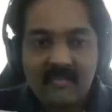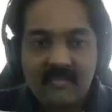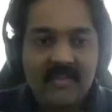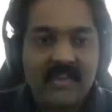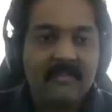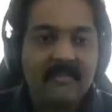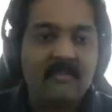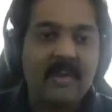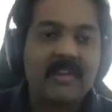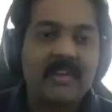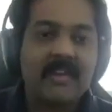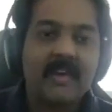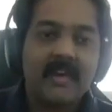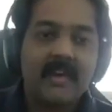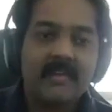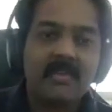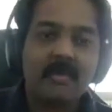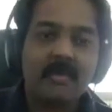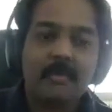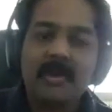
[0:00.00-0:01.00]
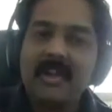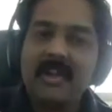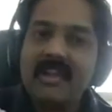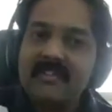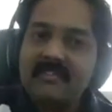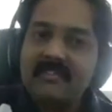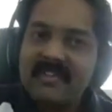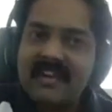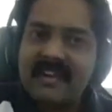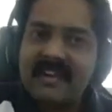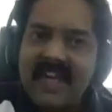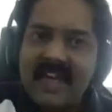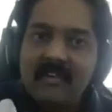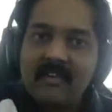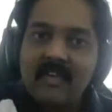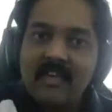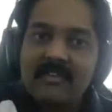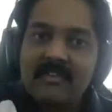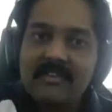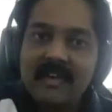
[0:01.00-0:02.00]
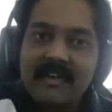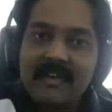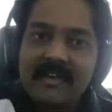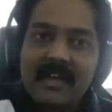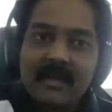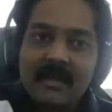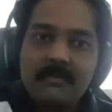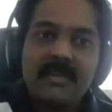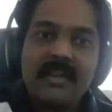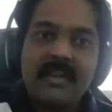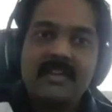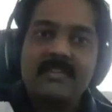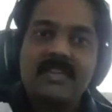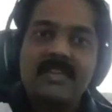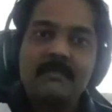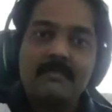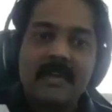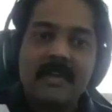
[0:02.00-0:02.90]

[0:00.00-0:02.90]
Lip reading: We were supporting different language runtimes like C++,